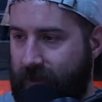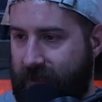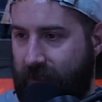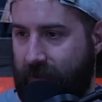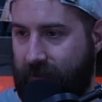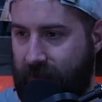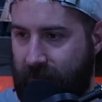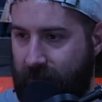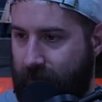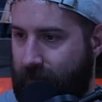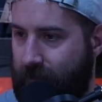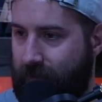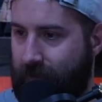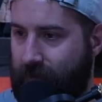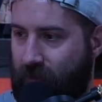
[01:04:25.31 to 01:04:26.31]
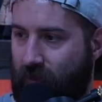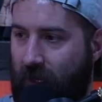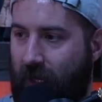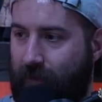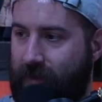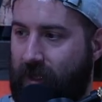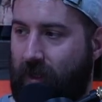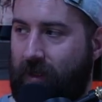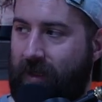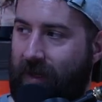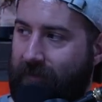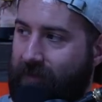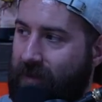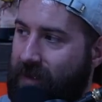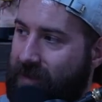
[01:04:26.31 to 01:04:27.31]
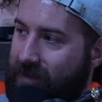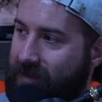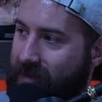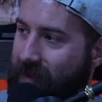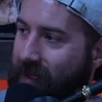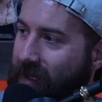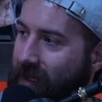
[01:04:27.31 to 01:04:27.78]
Tarantino dropped on Netflix.